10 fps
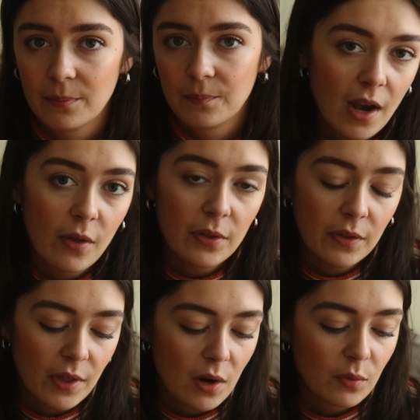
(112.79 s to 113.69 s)
Another
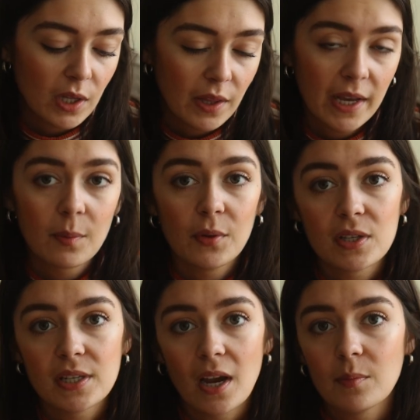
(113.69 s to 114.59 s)
thing that I really like about
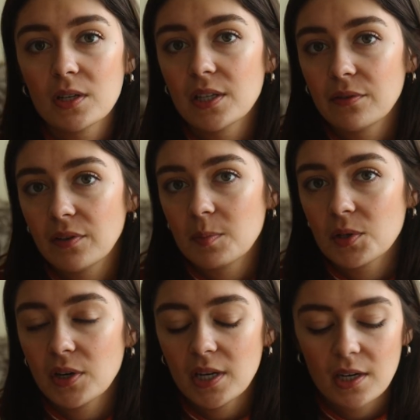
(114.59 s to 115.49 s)
this camera is the flip
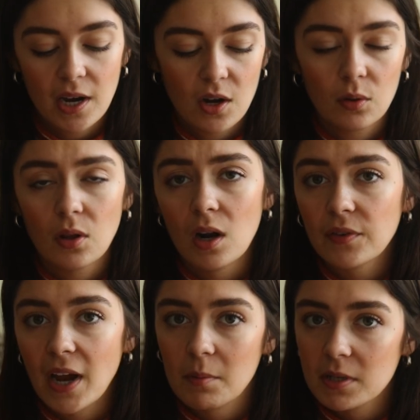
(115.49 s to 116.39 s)
screen. I know a lot
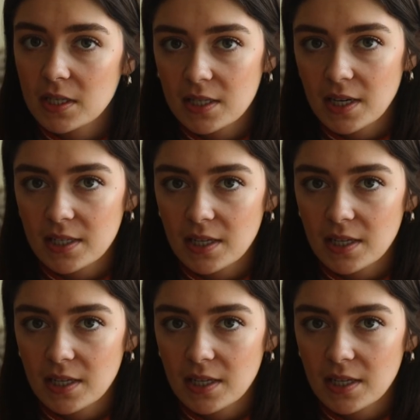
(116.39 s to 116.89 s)
of cameras these